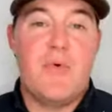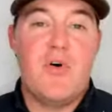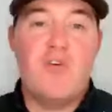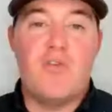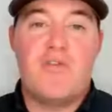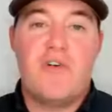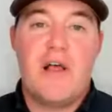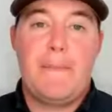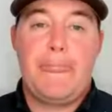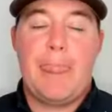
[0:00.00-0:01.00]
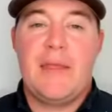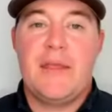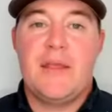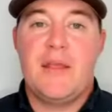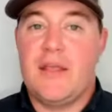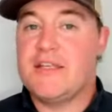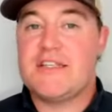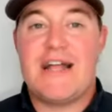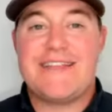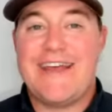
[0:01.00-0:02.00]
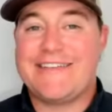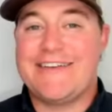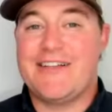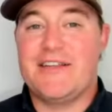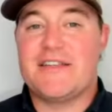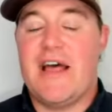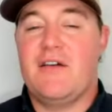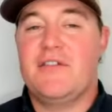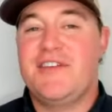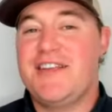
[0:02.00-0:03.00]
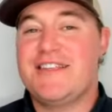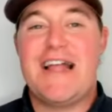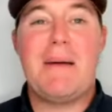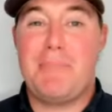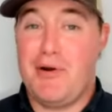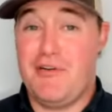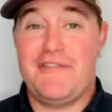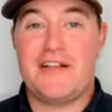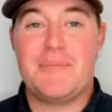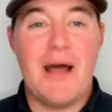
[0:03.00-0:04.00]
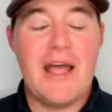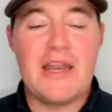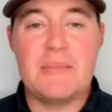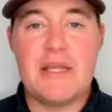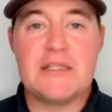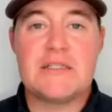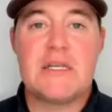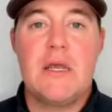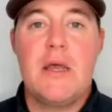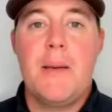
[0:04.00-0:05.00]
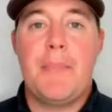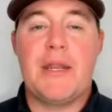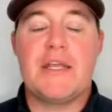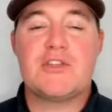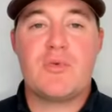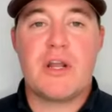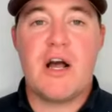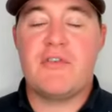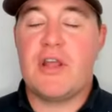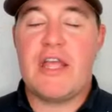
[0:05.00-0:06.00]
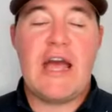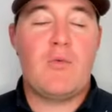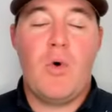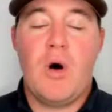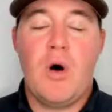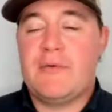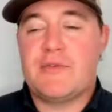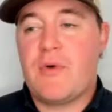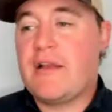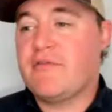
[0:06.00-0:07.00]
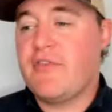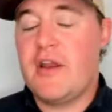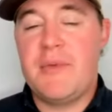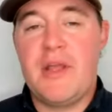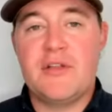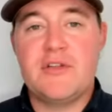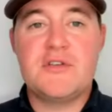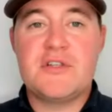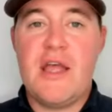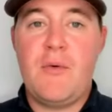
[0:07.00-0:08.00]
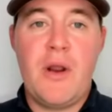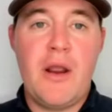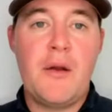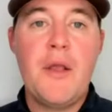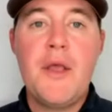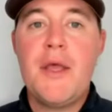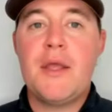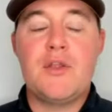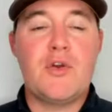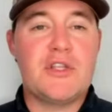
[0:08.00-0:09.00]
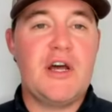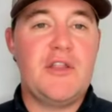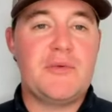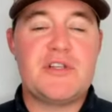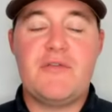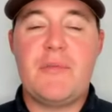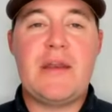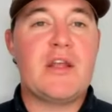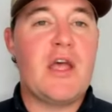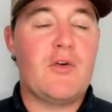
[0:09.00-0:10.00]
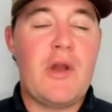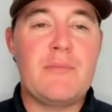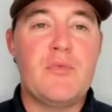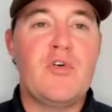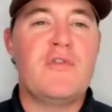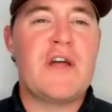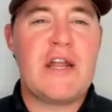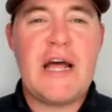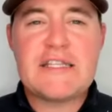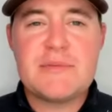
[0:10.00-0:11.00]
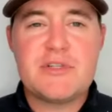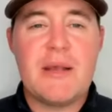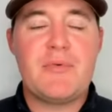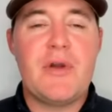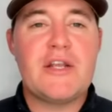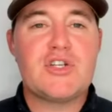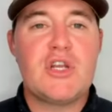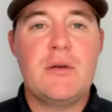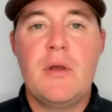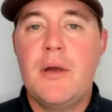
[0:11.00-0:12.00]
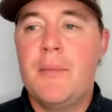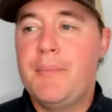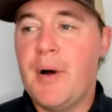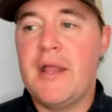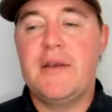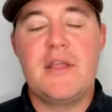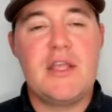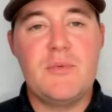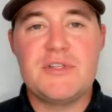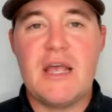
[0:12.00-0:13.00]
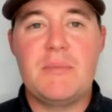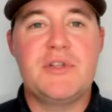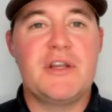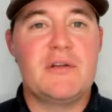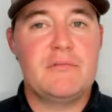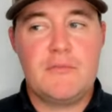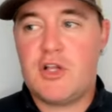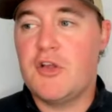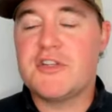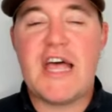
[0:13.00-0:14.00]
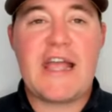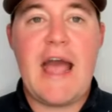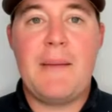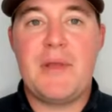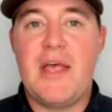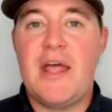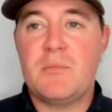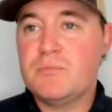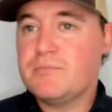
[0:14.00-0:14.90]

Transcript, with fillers: made the move. He's not technically sound. He's not perfect by any means, but his recovery, he had one that was right in front of me on Tuesday where you could tell the receiver made a great move, kind of got some separation, but he was able to close that gap. And